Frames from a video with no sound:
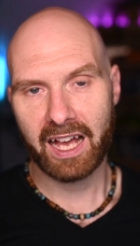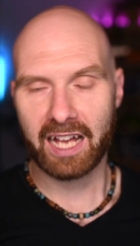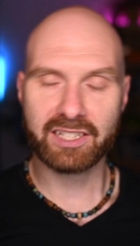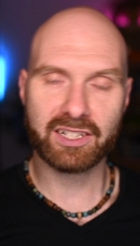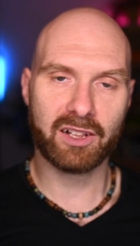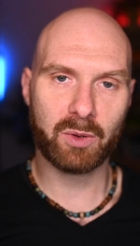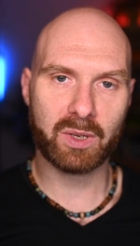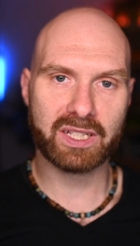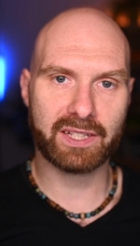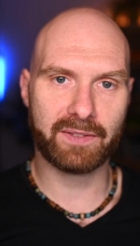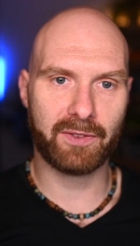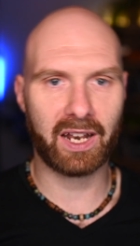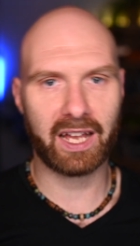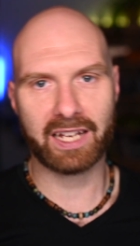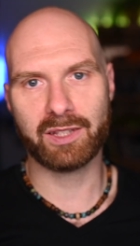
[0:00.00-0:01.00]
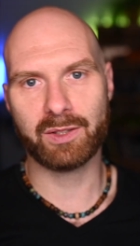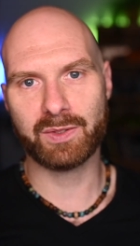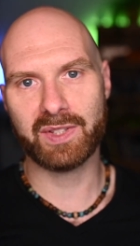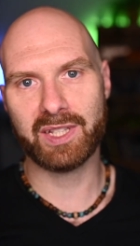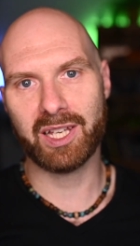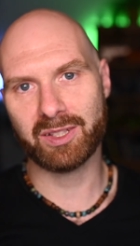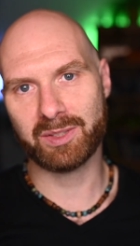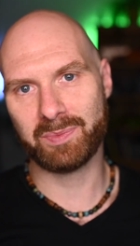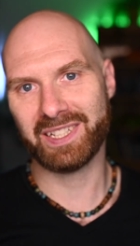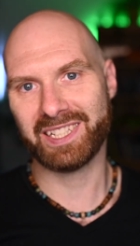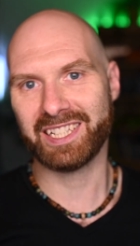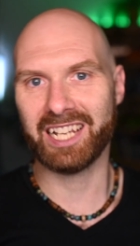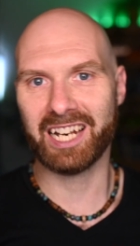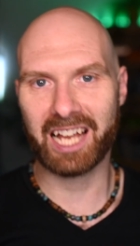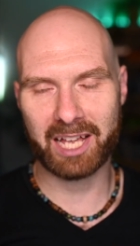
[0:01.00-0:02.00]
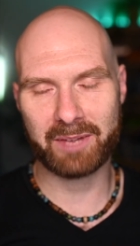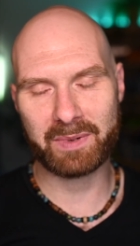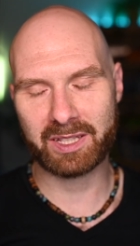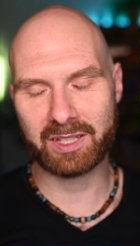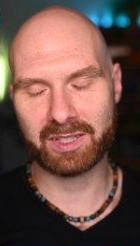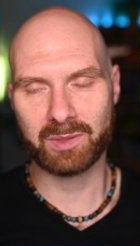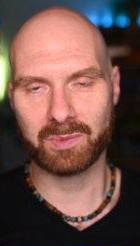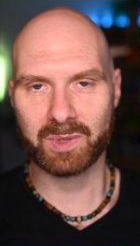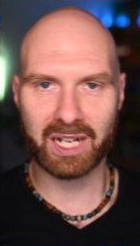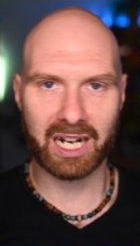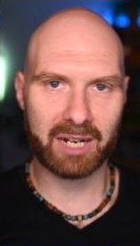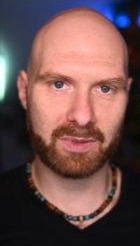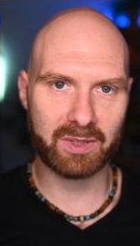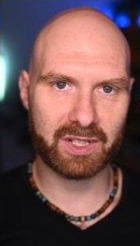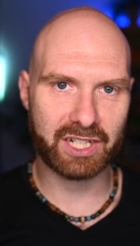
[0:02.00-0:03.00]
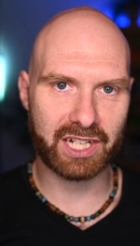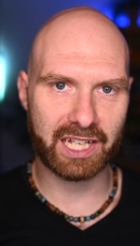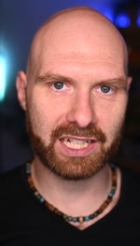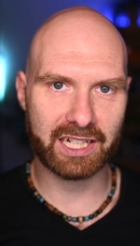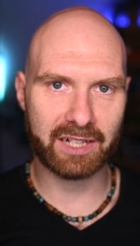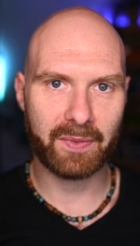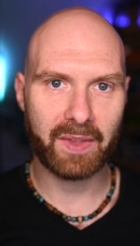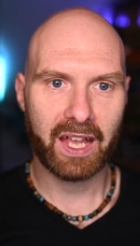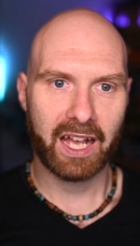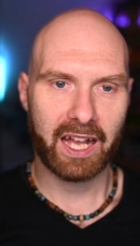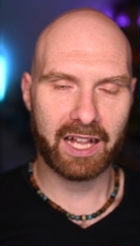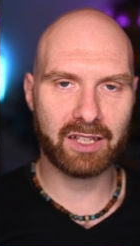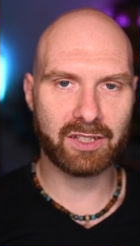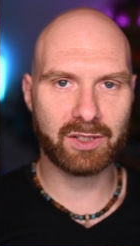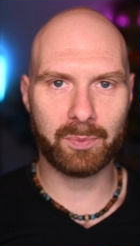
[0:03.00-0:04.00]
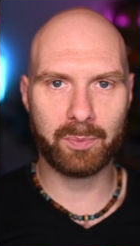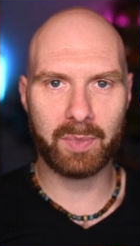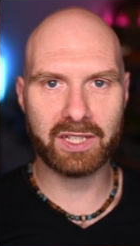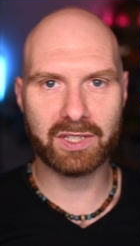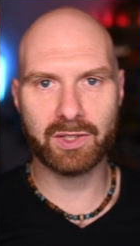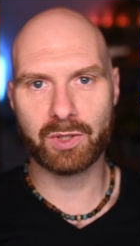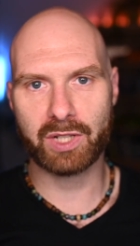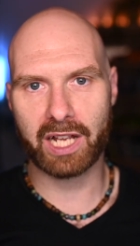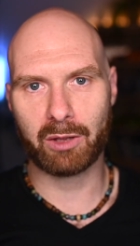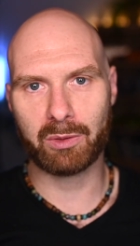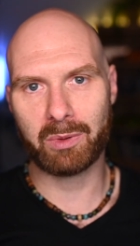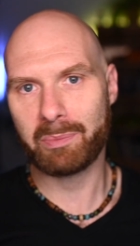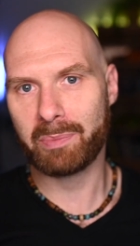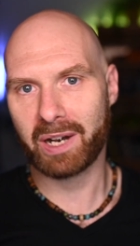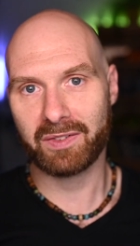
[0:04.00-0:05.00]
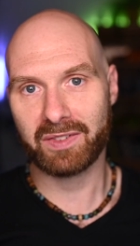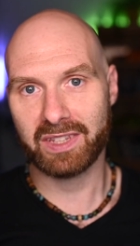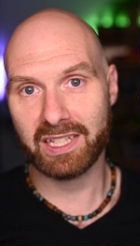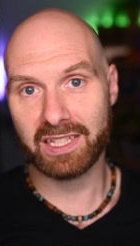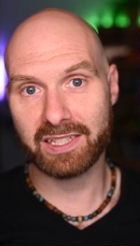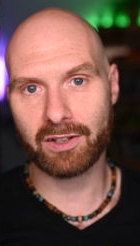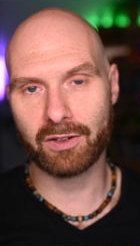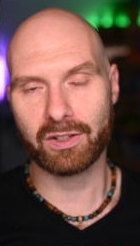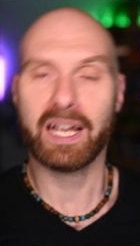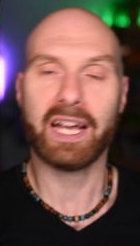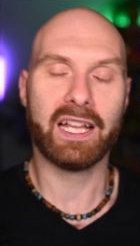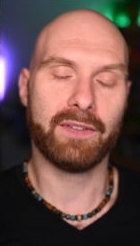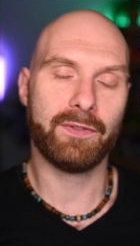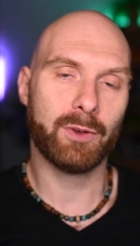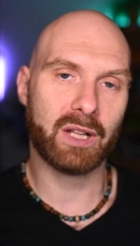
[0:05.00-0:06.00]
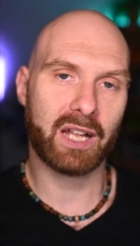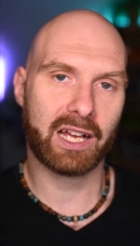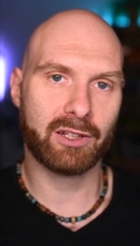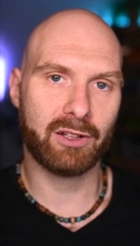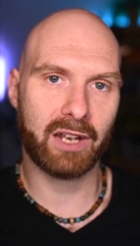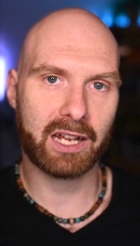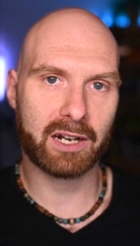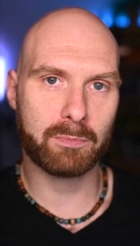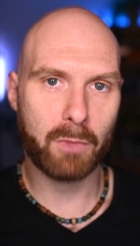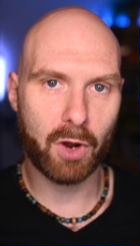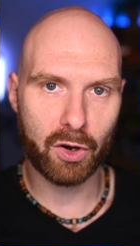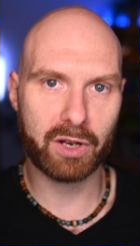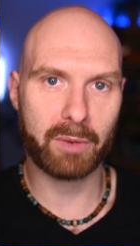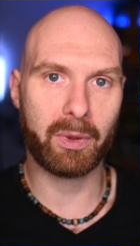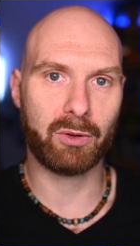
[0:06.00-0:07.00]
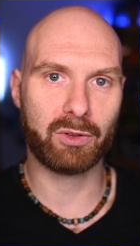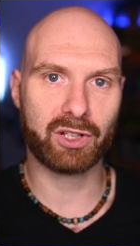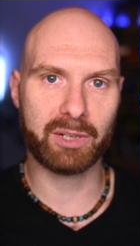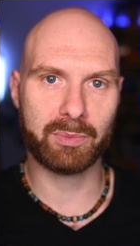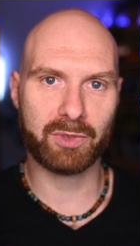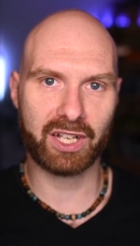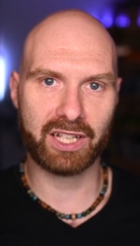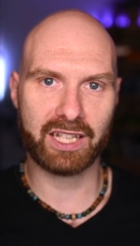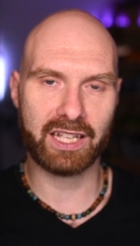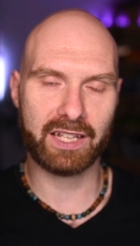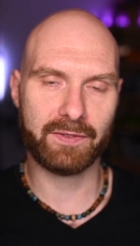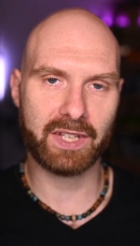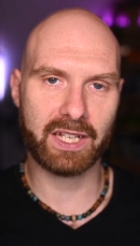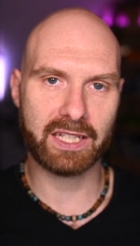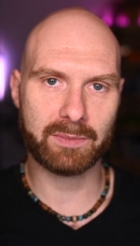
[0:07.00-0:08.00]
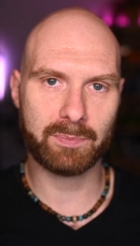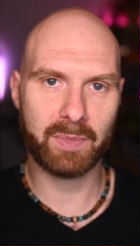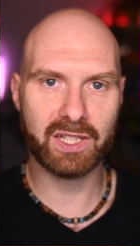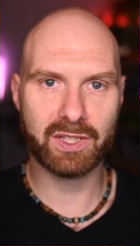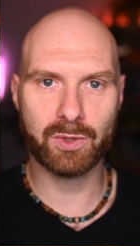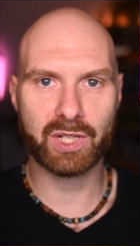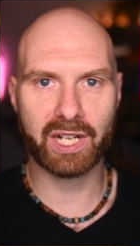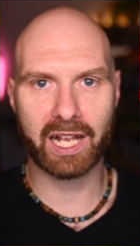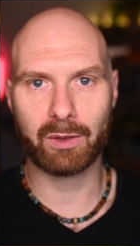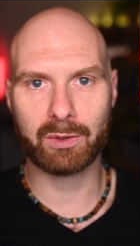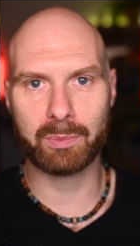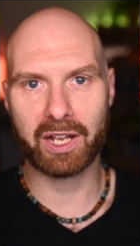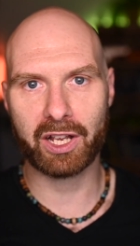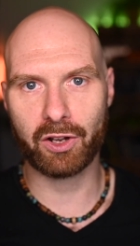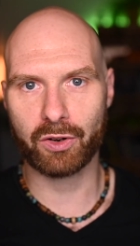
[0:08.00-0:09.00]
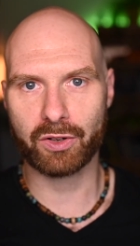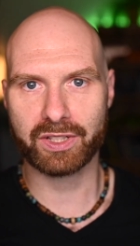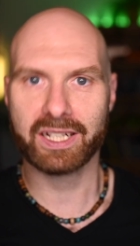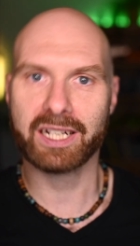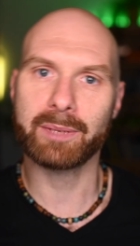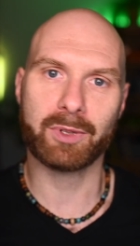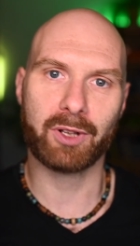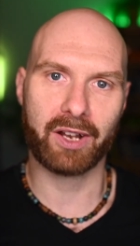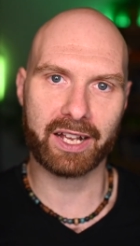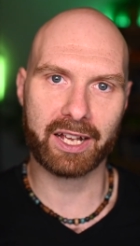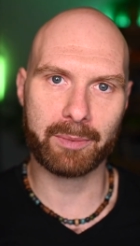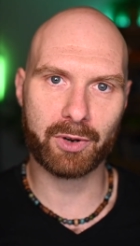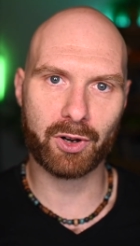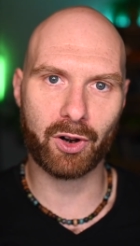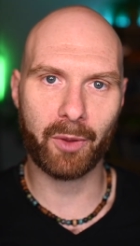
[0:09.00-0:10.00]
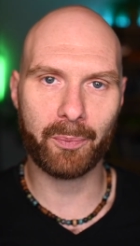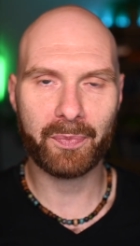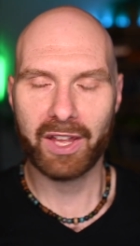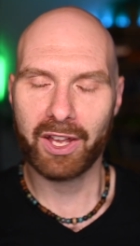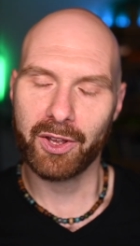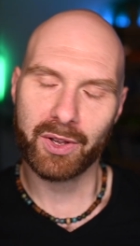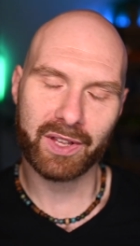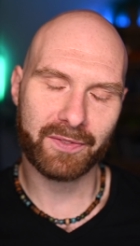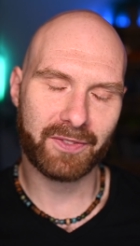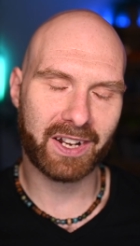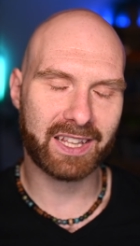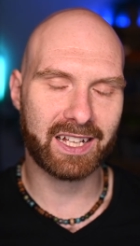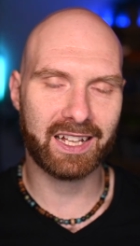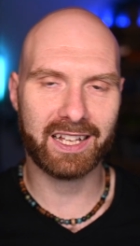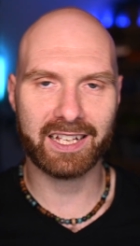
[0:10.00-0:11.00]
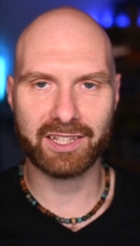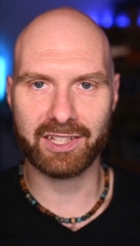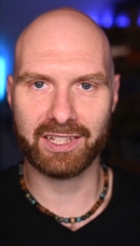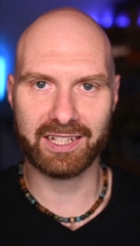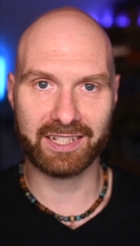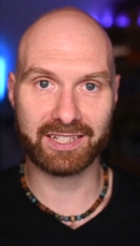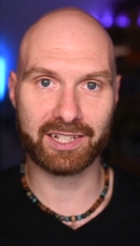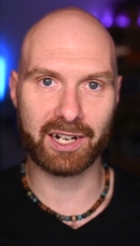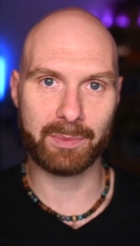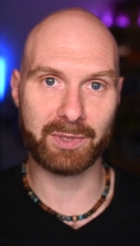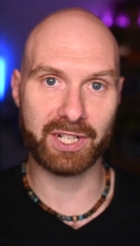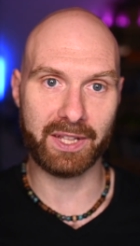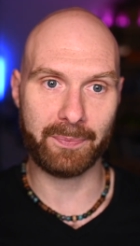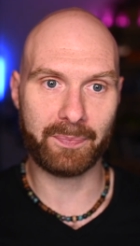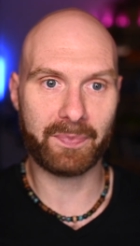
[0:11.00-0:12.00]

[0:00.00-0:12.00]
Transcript: As always, if you like those videos, please hit the like button, subscribe to the channel. Also, please do check out my private Discord. And if you'd like to learn more about crypto and NFTs, please do check out my course Crypto Like a Pro. You can find the link in the description.